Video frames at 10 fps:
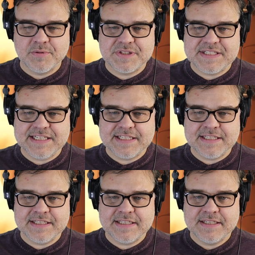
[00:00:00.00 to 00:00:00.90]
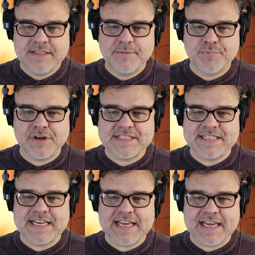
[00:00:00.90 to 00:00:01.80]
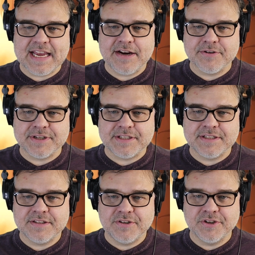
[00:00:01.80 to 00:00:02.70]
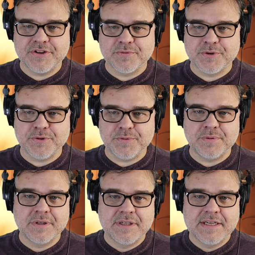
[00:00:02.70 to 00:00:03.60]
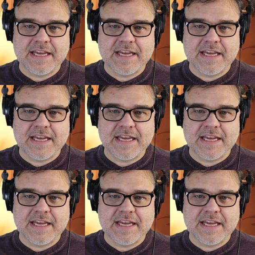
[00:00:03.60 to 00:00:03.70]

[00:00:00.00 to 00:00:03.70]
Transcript: we're seeing present-day Eren look through